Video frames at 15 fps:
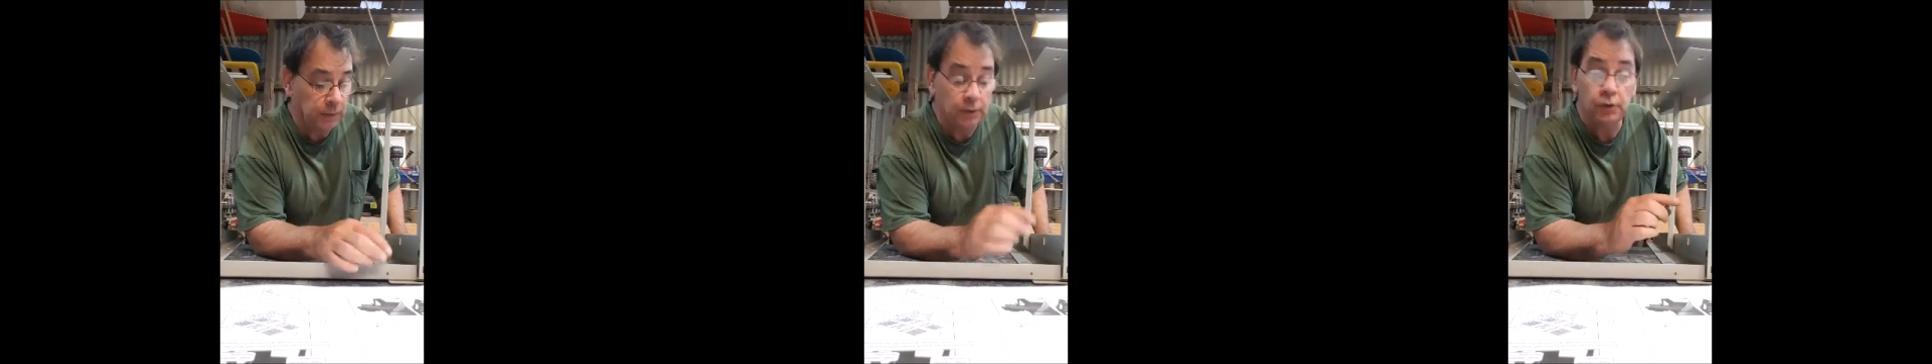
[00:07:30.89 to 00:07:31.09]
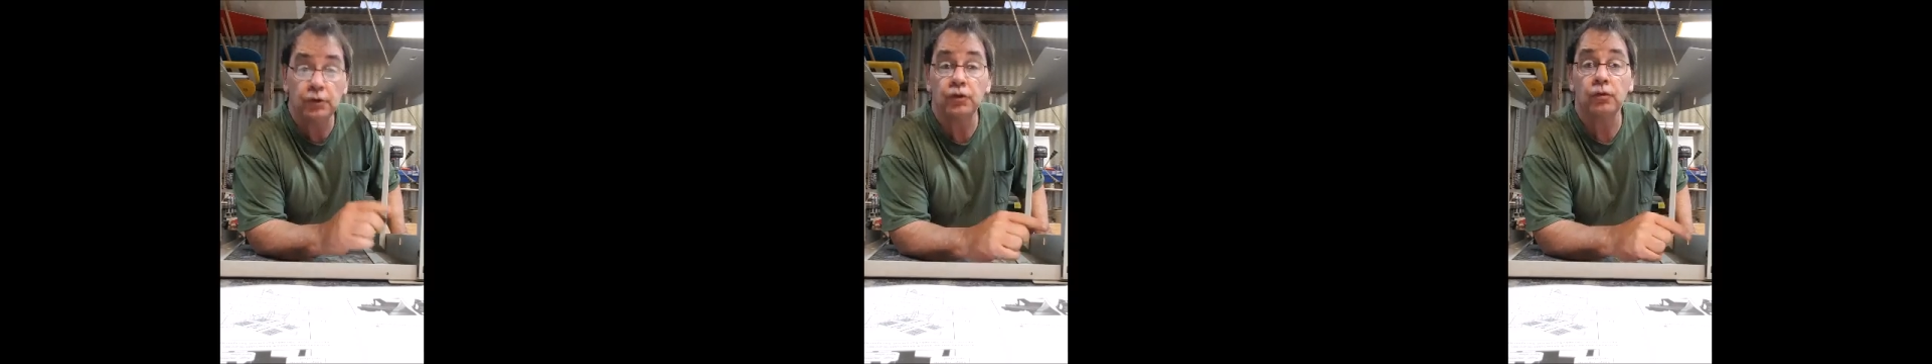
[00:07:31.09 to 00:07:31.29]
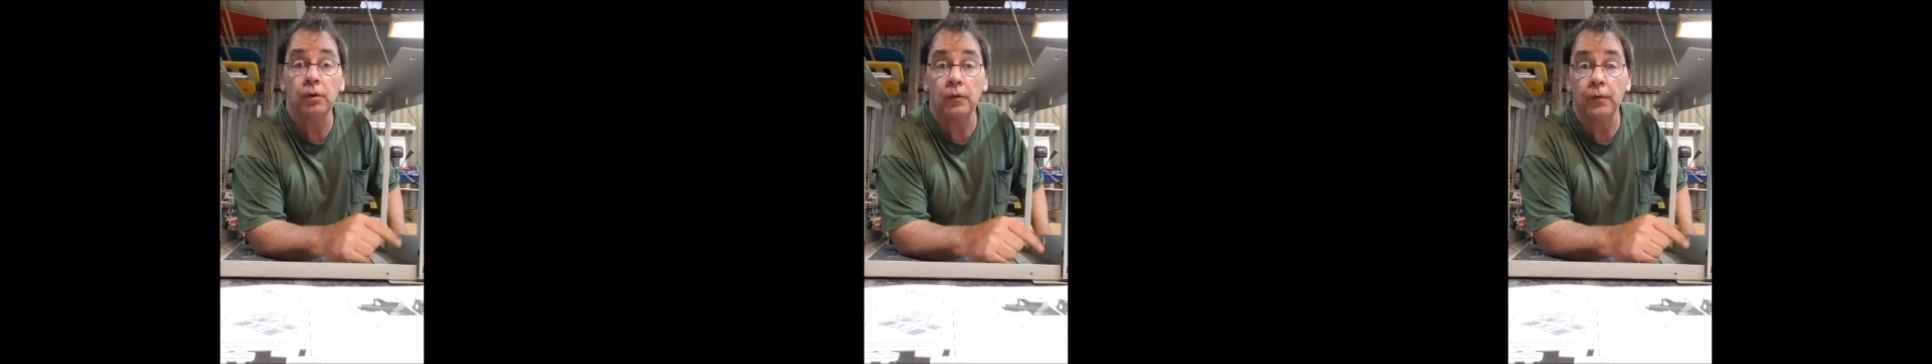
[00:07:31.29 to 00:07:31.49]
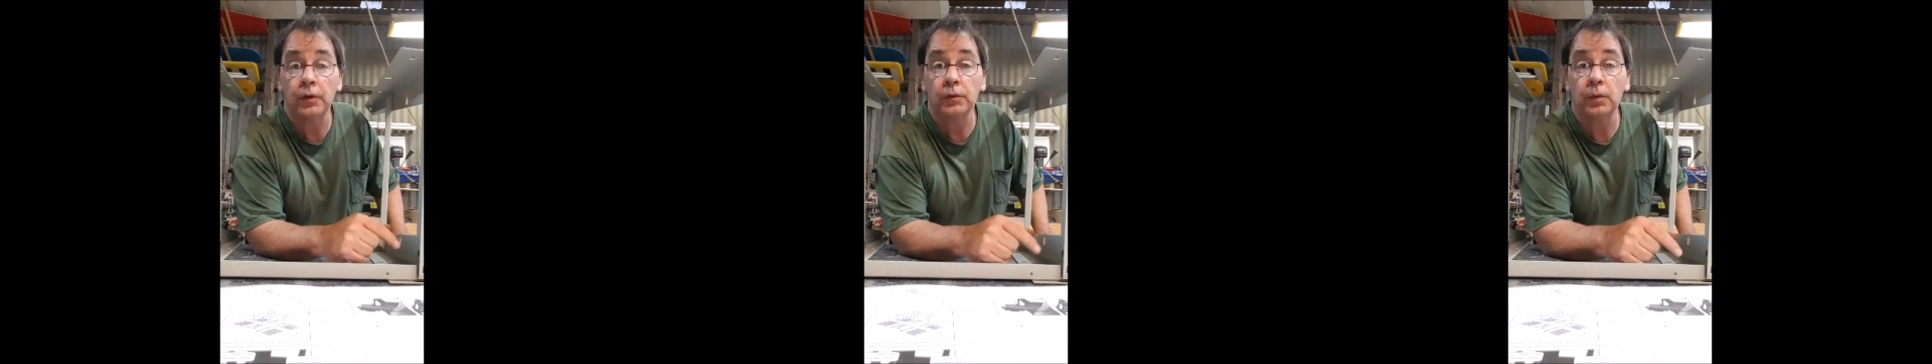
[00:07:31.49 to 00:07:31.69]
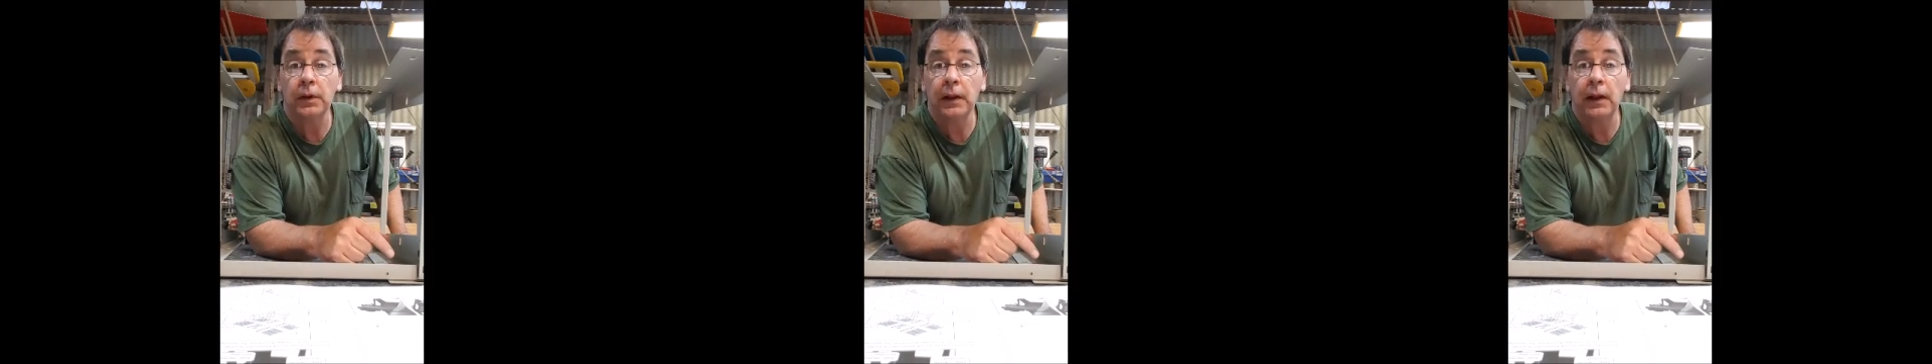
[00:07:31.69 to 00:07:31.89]
you can just screw the
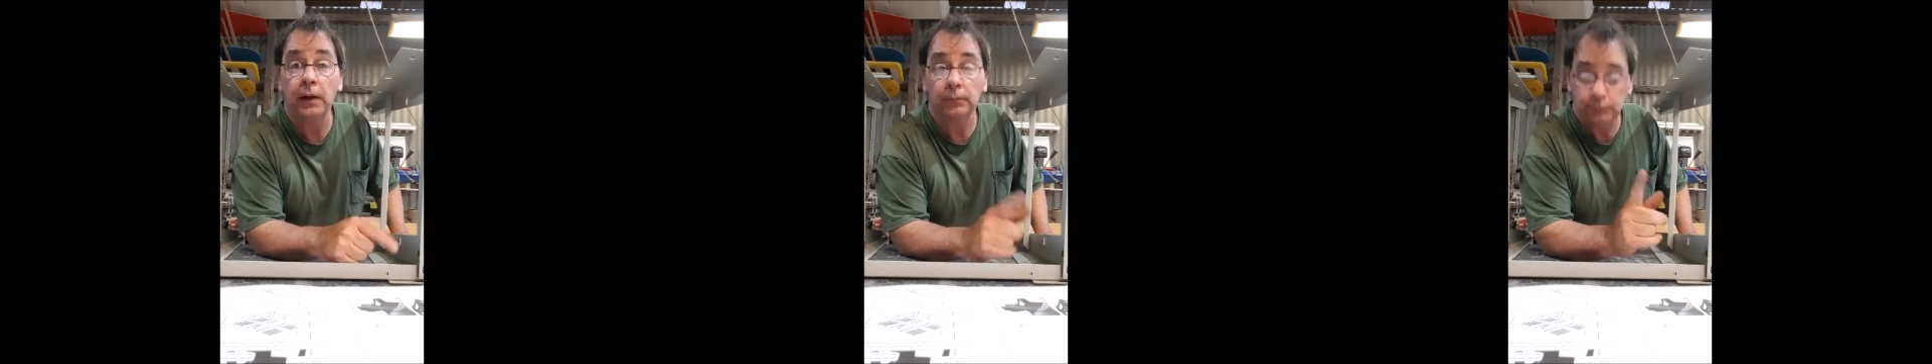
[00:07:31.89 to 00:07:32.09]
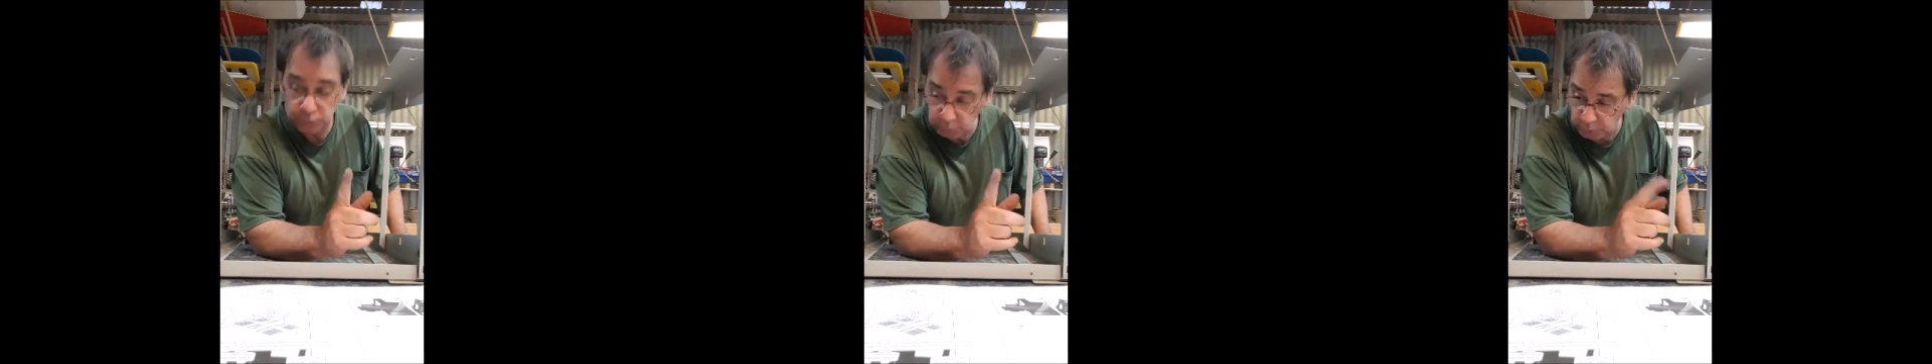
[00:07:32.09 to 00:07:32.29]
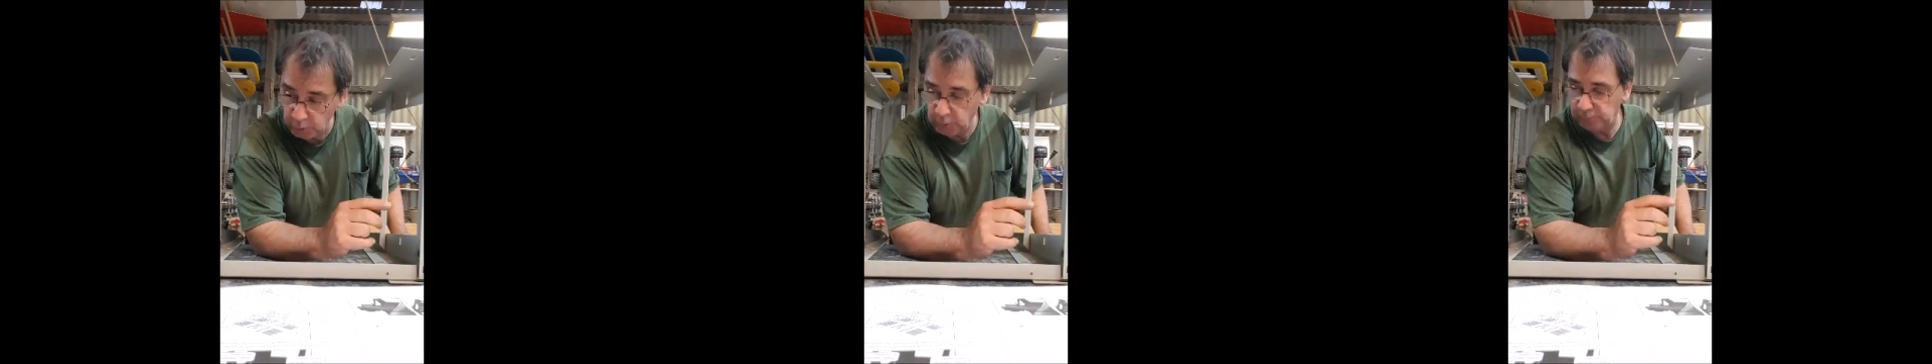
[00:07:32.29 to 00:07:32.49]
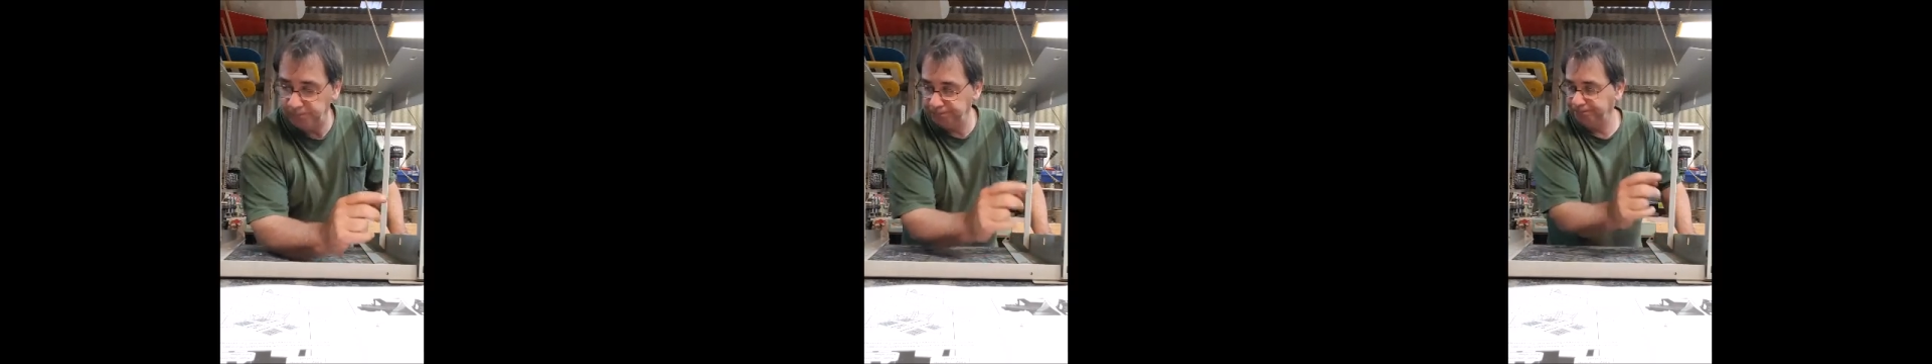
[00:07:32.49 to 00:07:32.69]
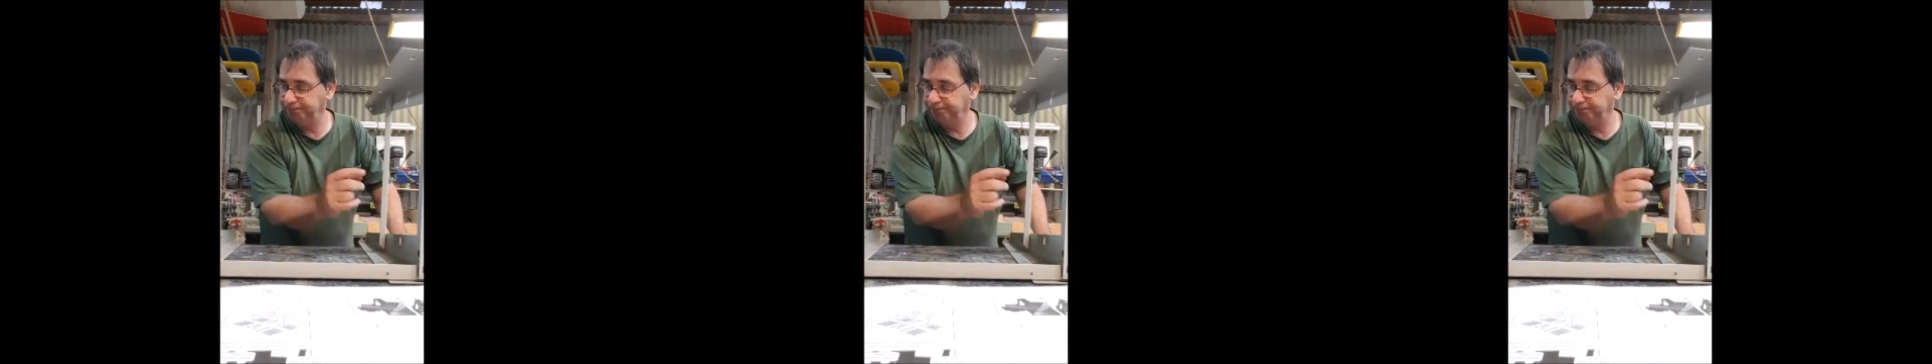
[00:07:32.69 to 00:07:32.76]
first one together. You'll be right.